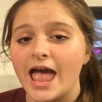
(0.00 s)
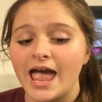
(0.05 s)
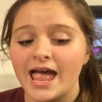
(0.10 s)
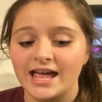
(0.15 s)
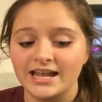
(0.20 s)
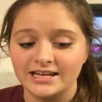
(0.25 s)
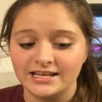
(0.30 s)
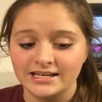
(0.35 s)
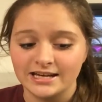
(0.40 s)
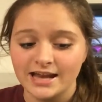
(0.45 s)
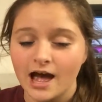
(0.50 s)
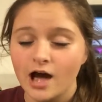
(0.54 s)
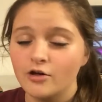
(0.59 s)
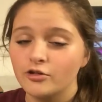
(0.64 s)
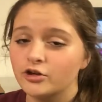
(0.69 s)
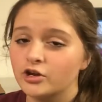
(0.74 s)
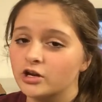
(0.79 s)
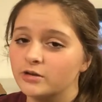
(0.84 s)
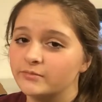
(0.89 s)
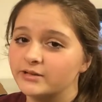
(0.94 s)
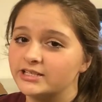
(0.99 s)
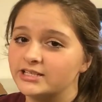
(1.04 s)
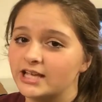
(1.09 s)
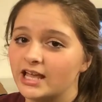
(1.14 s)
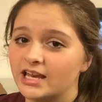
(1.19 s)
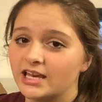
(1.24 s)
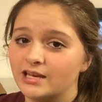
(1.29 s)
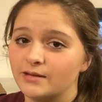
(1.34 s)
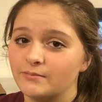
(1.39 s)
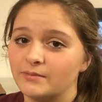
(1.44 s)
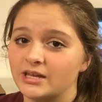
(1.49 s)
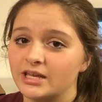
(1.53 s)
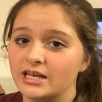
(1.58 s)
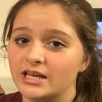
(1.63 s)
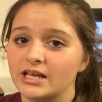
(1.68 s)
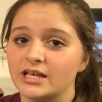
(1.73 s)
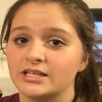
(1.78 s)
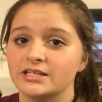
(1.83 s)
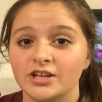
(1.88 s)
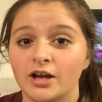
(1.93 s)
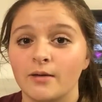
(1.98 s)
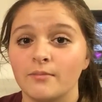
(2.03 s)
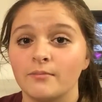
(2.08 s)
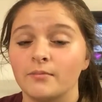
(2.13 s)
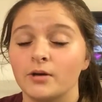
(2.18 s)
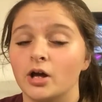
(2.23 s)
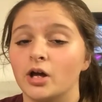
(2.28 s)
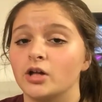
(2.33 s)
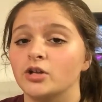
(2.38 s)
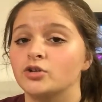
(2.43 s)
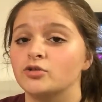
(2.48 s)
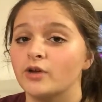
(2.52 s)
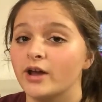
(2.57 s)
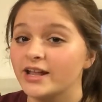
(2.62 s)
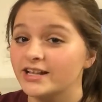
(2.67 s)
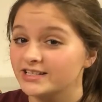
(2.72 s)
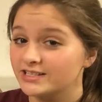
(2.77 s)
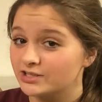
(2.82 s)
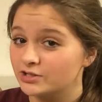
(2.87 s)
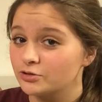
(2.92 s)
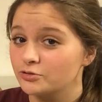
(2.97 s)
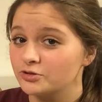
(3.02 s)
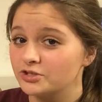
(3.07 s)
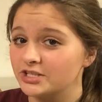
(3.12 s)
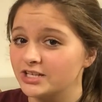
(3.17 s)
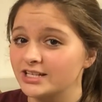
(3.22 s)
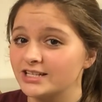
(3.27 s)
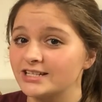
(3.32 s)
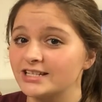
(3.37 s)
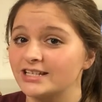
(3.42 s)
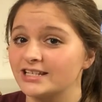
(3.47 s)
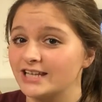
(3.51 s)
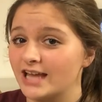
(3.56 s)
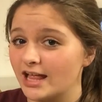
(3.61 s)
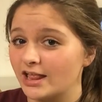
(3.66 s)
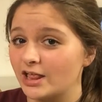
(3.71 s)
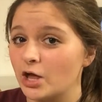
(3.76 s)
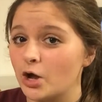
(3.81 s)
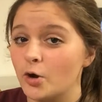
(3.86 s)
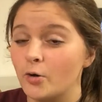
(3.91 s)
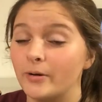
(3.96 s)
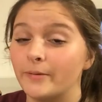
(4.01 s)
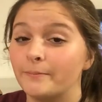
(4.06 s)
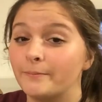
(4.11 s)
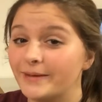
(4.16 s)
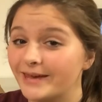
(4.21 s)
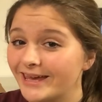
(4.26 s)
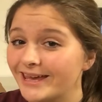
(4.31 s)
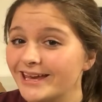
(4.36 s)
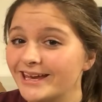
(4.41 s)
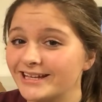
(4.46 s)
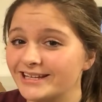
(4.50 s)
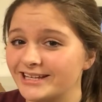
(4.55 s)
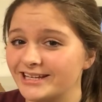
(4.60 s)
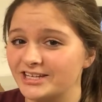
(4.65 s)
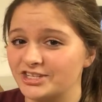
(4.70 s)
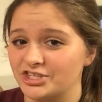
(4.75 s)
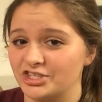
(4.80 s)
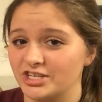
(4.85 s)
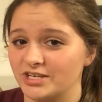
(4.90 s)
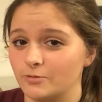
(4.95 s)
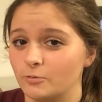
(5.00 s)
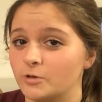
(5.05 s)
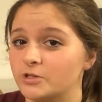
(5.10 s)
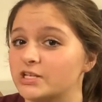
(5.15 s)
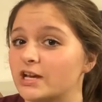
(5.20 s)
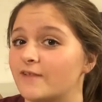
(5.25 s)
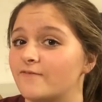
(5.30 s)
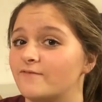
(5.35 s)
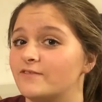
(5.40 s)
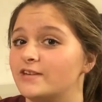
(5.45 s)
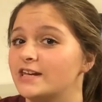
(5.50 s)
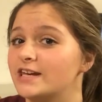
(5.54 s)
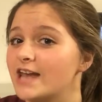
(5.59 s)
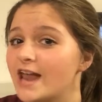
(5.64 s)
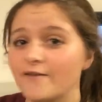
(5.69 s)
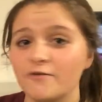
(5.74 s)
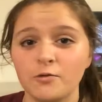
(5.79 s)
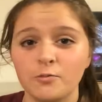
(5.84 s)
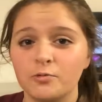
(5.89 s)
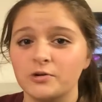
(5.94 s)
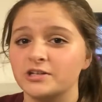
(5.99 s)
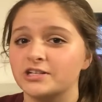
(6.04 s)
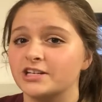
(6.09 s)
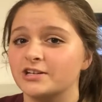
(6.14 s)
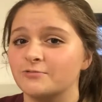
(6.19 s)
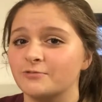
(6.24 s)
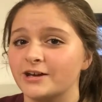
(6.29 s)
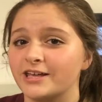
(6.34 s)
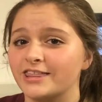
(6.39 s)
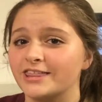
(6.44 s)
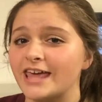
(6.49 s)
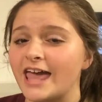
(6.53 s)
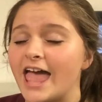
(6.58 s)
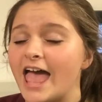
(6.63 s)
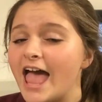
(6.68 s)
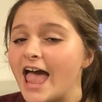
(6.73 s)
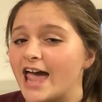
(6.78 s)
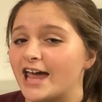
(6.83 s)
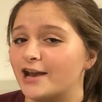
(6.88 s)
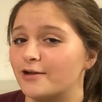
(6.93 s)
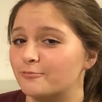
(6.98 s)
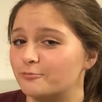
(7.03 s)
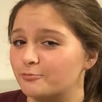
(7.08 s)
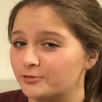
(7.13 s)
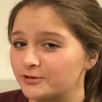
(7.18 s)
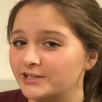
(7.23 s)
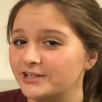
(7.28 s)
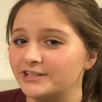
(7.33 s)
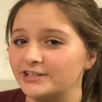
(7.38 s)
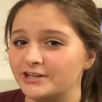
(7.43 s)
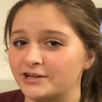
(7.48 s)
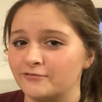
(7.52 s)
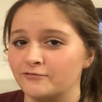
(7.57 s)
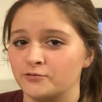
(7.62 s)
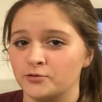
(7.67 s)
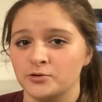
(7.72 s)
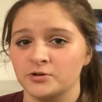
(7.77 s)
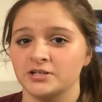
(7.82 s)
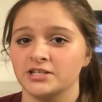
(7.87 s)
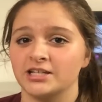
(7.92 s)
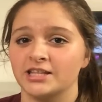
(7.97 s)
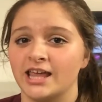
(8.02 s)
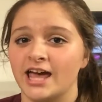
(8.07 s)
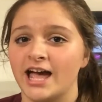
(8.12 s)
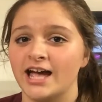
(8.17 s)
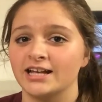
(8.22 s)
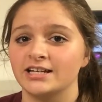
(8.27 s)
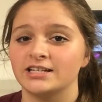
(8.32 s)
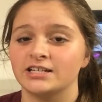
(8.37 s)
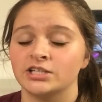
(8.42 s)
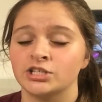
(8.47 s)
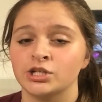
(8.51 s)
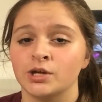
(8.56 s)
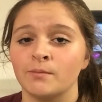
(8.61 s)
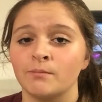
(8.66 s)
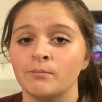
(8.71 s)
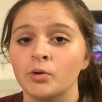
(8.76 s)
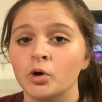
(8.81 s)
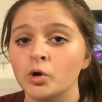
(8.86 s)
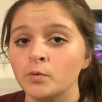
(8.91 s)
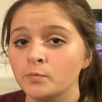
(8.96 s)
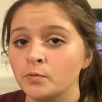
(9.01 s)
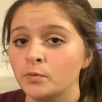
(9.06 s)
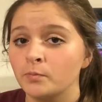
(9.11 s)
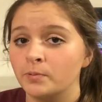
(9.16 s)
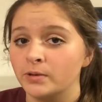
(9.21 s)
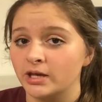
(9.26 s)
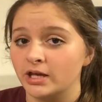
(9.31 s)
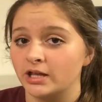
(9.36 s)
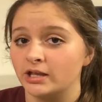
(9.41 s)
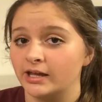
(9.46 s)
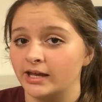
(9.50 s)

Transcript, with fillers: and now they're going to be sending me some translucent yellow P E T G, which I've never printed with, and I'm really looking forward to that. Some purple P